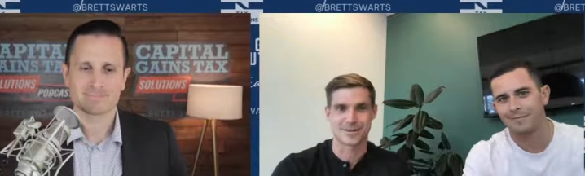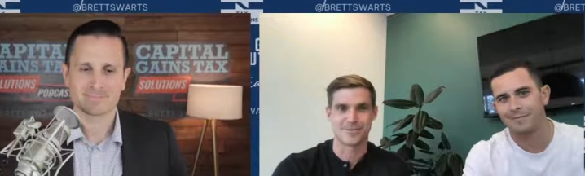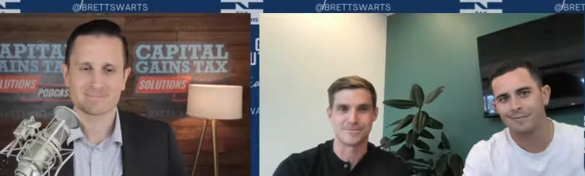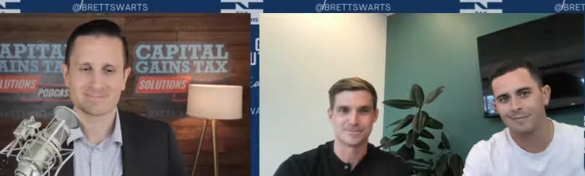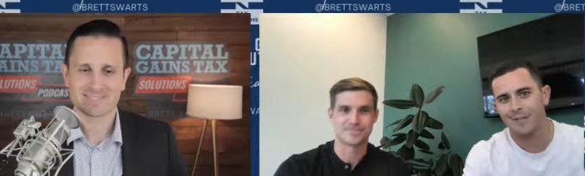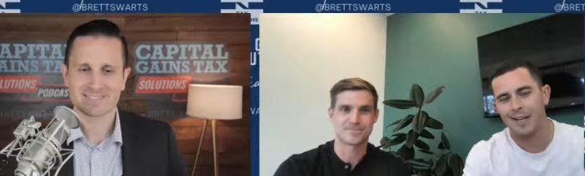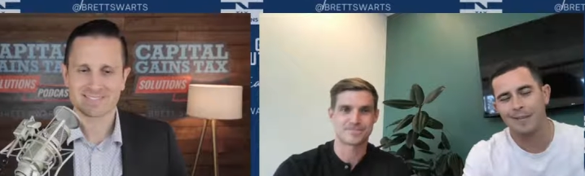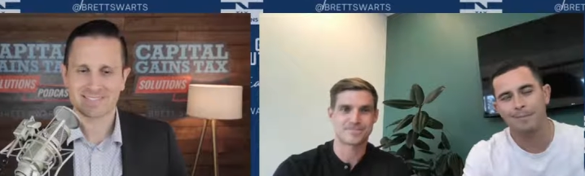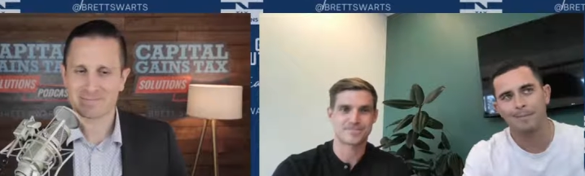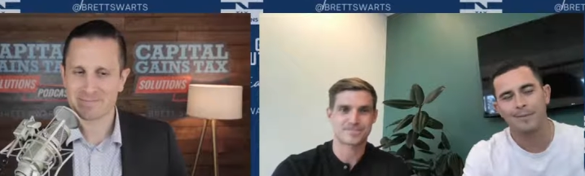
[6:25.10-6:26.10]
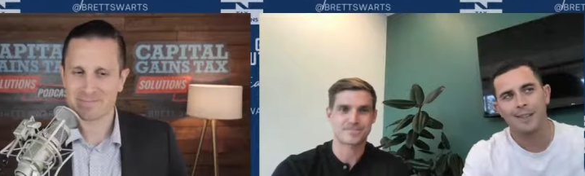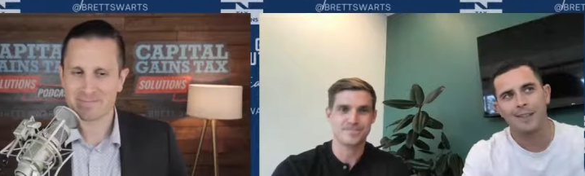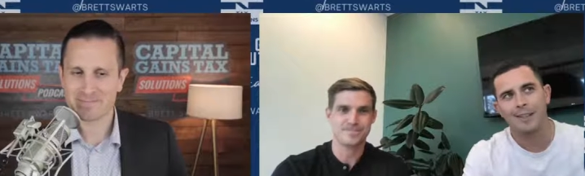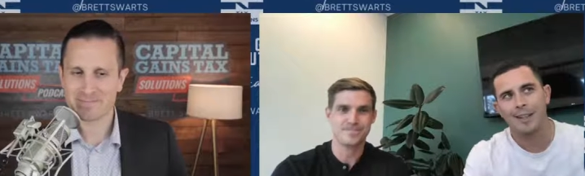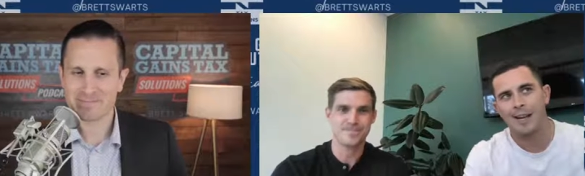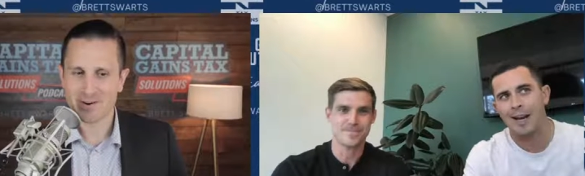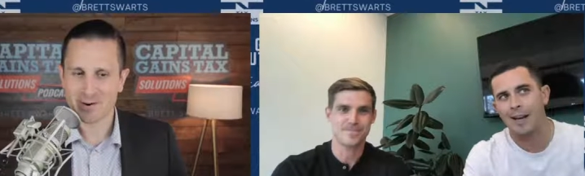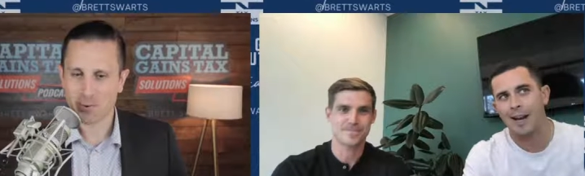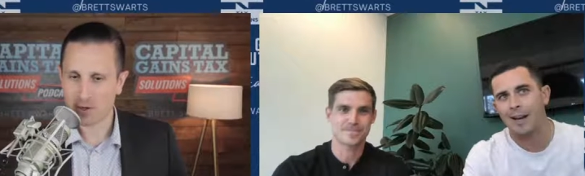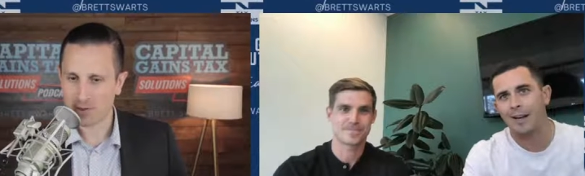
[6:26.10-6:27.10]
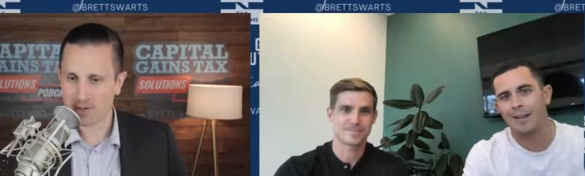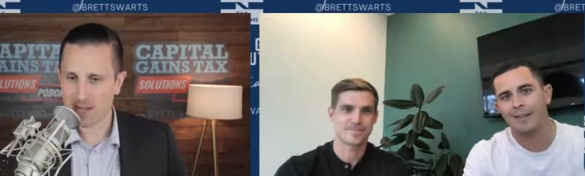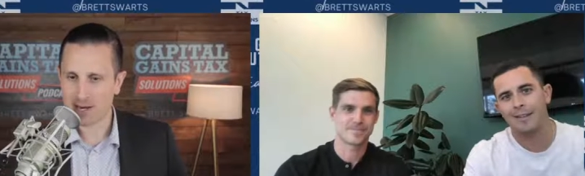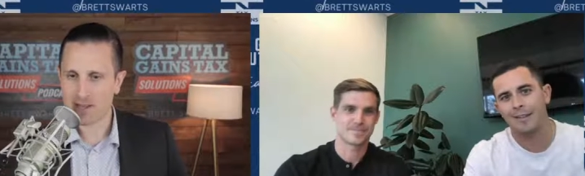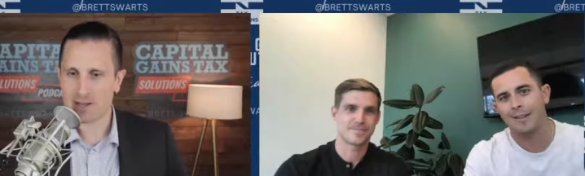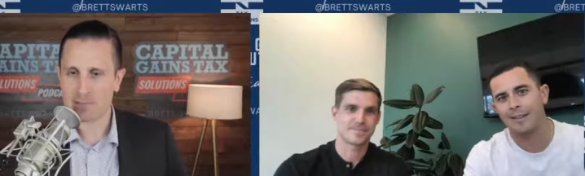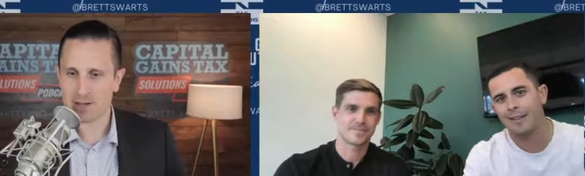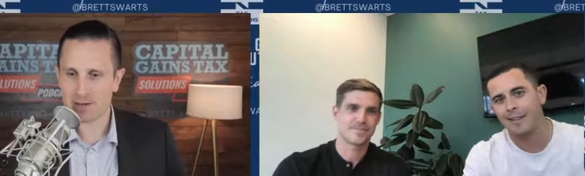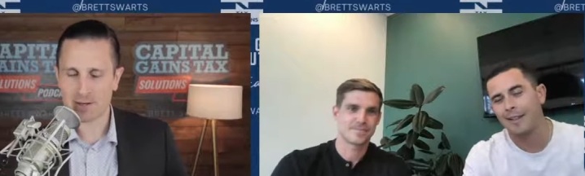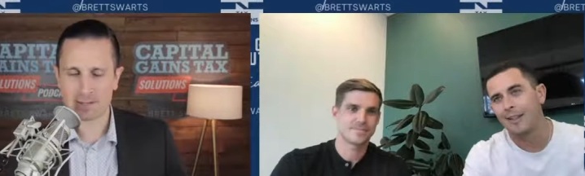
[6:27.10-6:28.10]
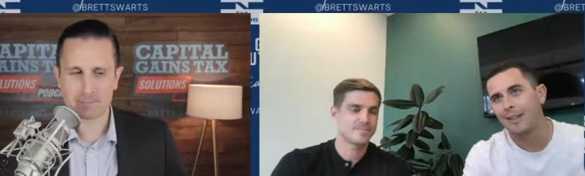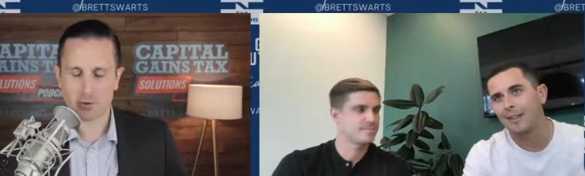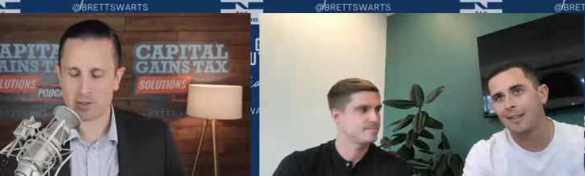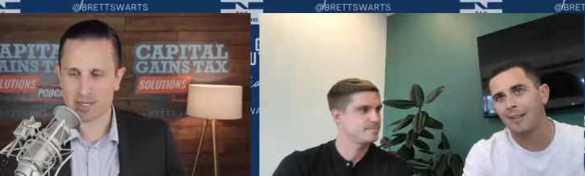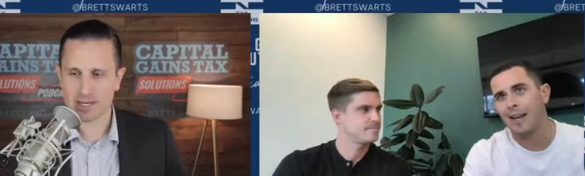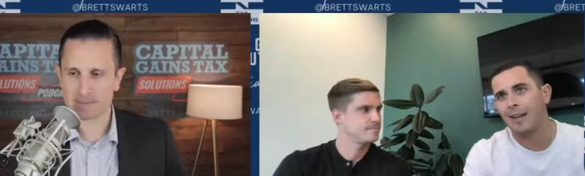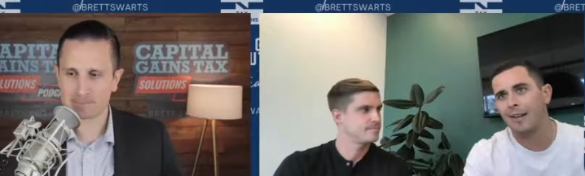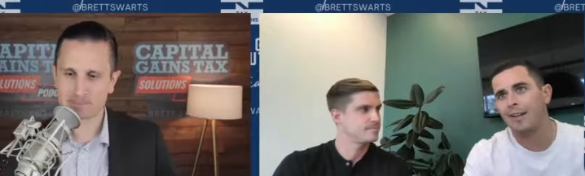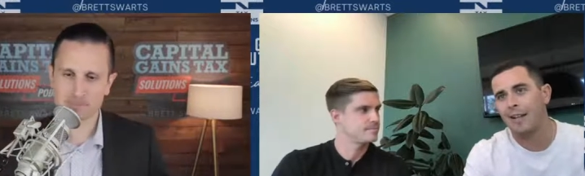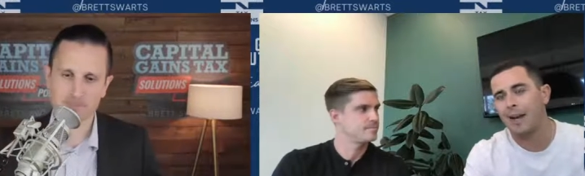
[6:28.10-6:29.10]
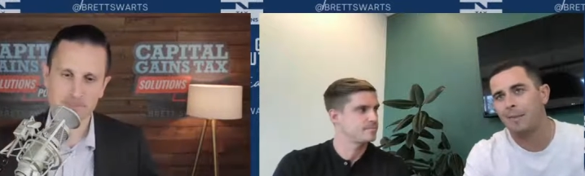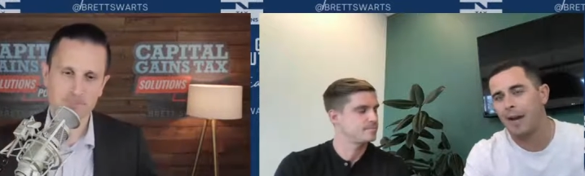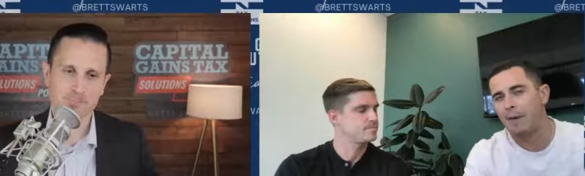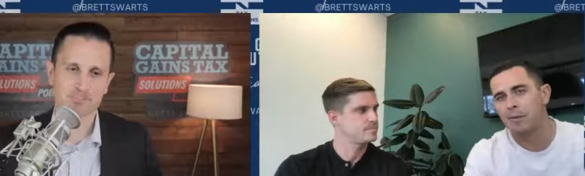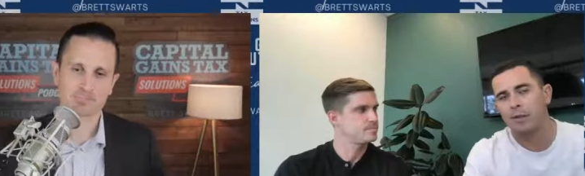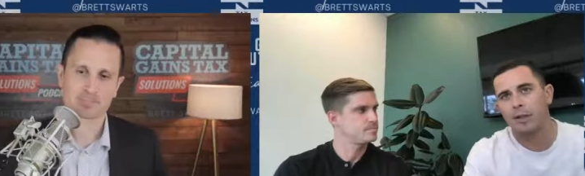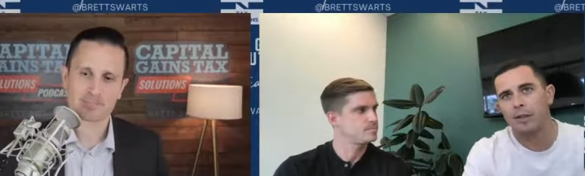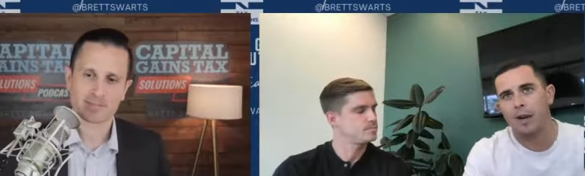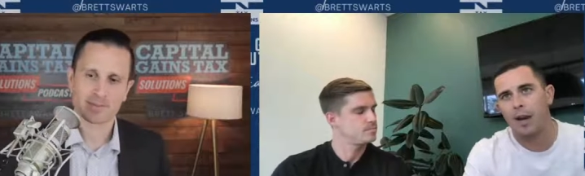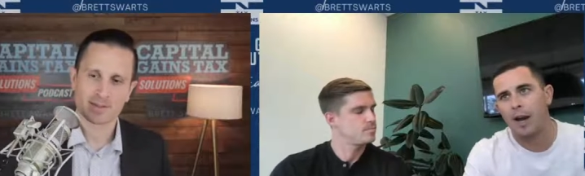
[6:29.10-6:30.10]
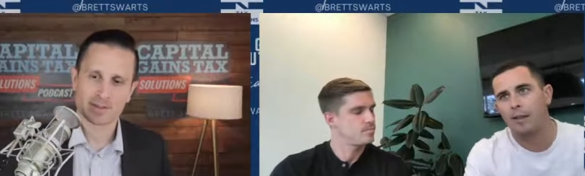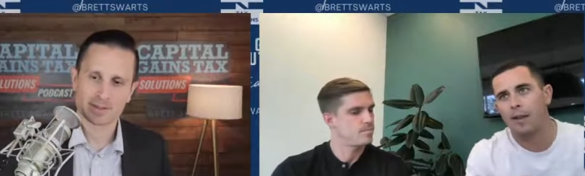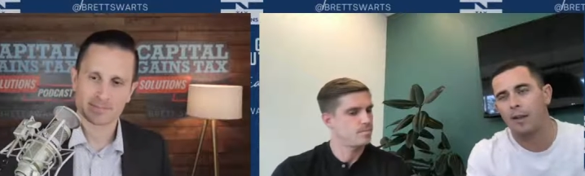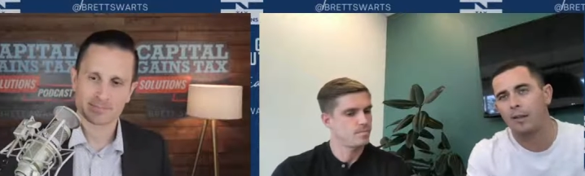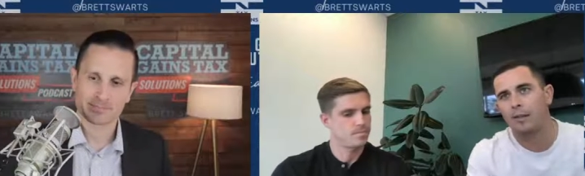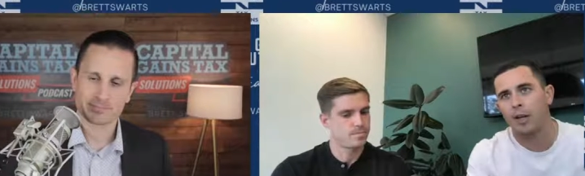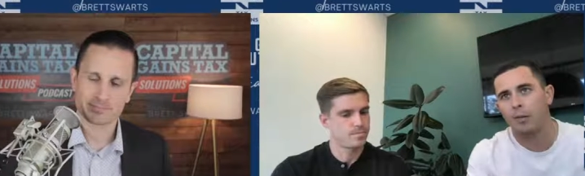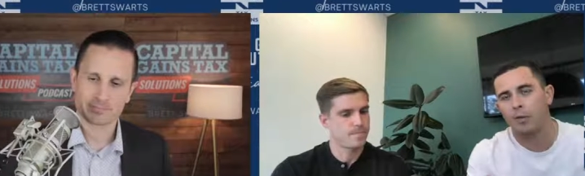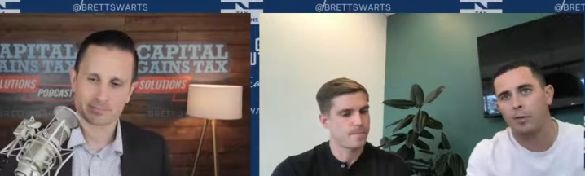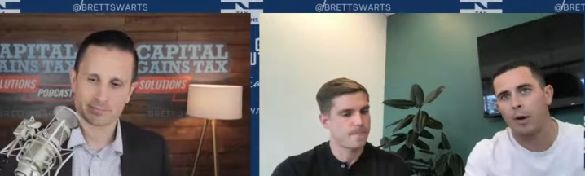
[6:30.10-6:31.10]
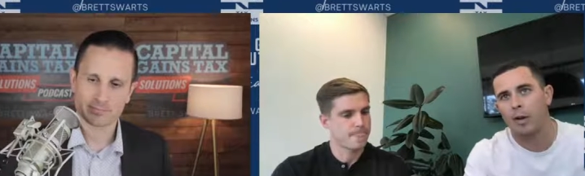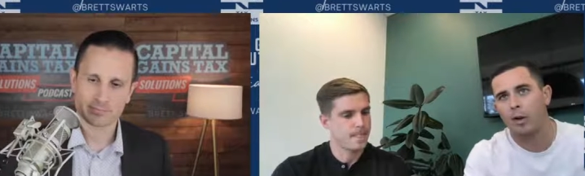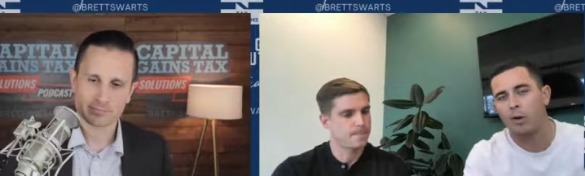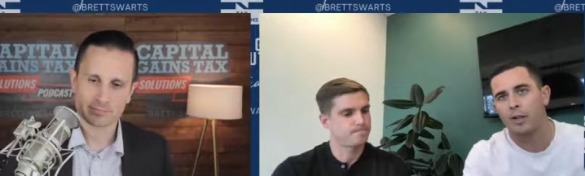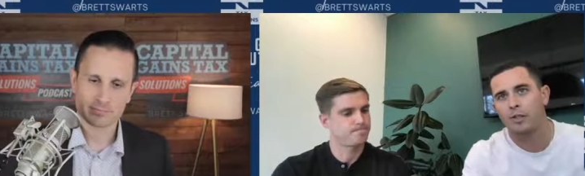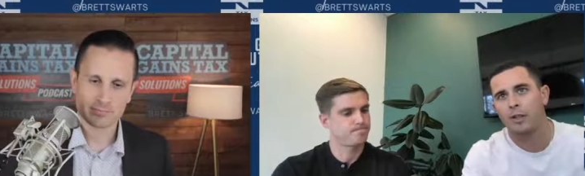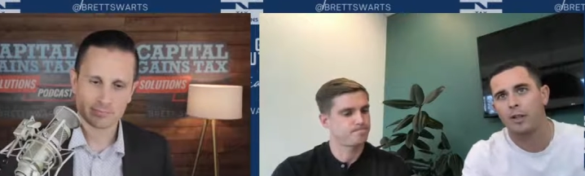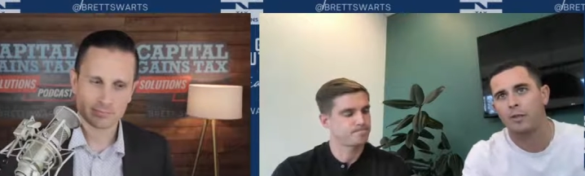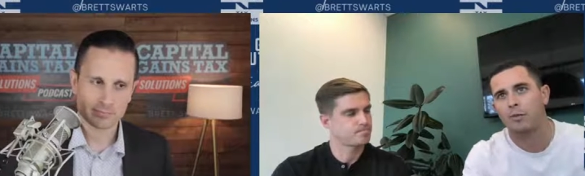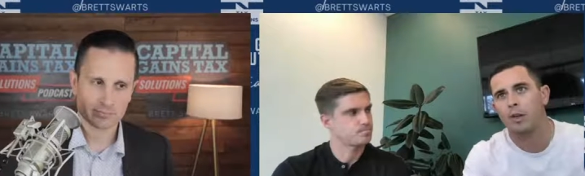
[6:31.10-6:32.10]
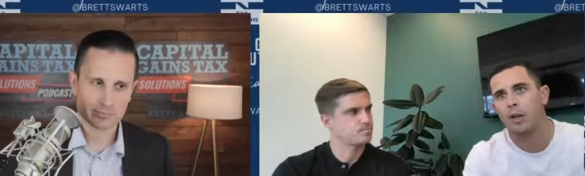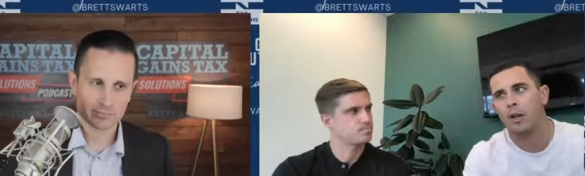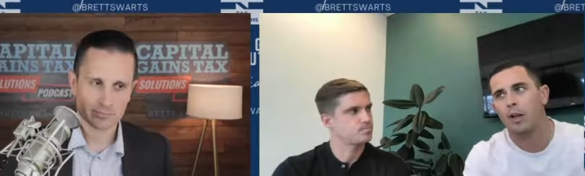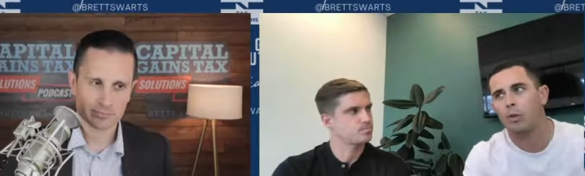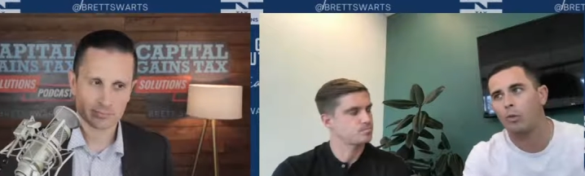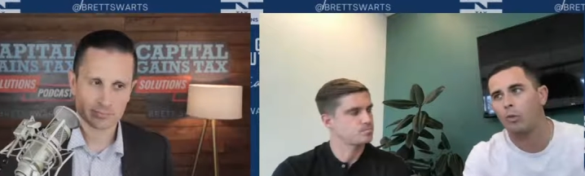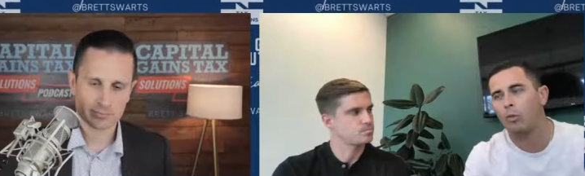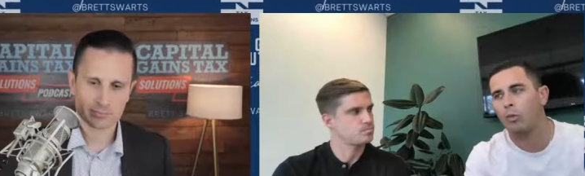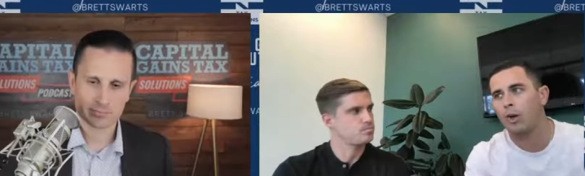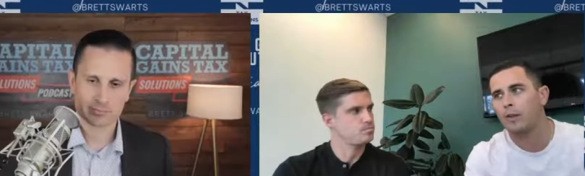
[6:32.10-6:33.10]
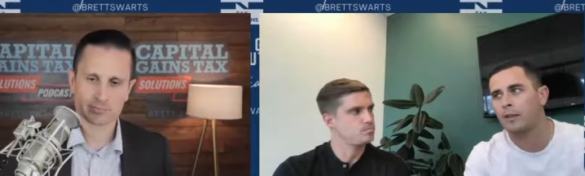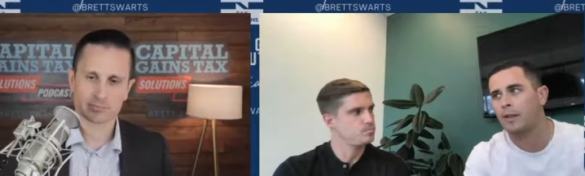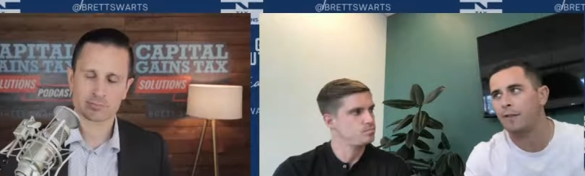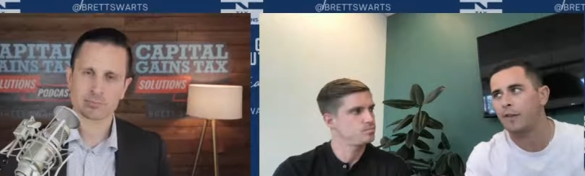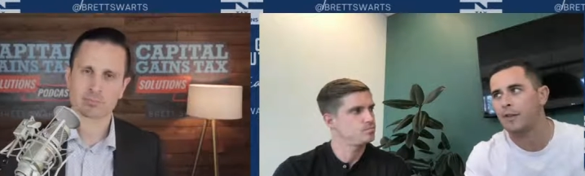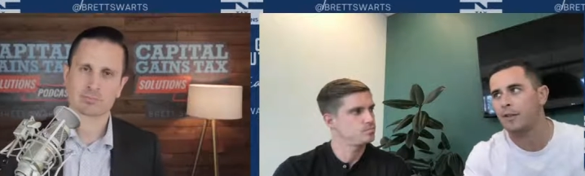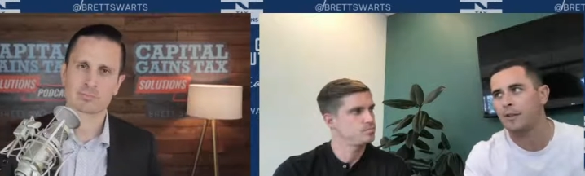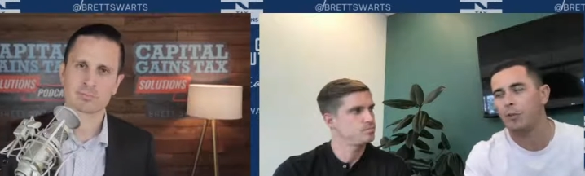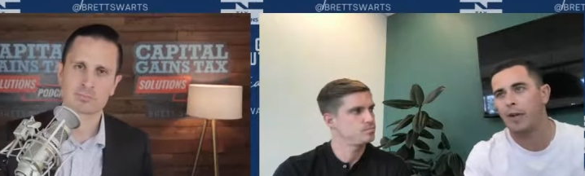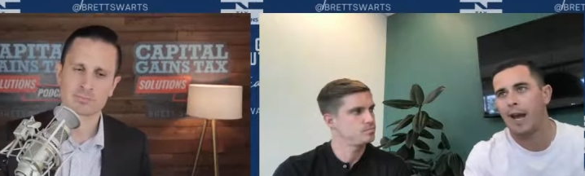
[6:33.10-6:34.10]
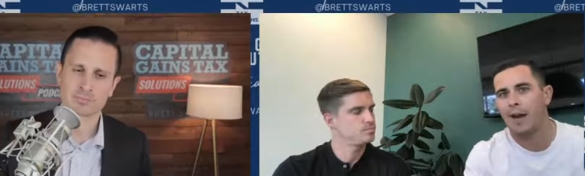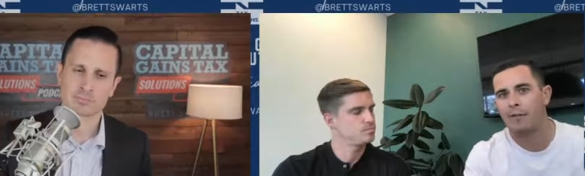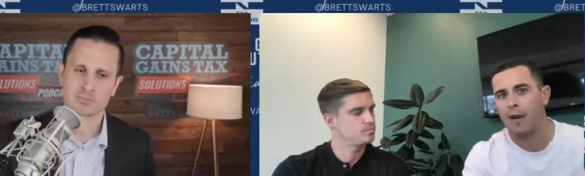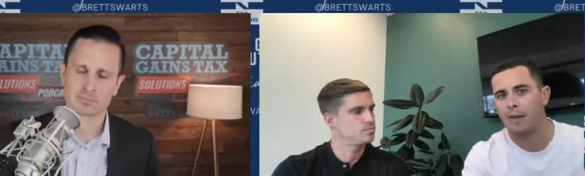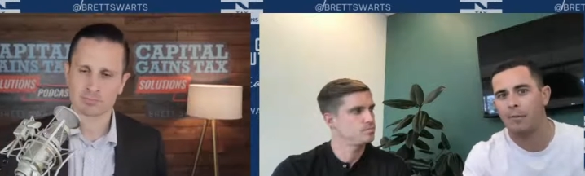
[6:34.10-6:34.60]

Speaker 1: so yeah. Very cool. Anything out of that, Mike? Go ahead. Or Zach?
Speaker 2: Yeah, absolutely. So I, I think, you know, to part of your question is you know, what differences do we have? I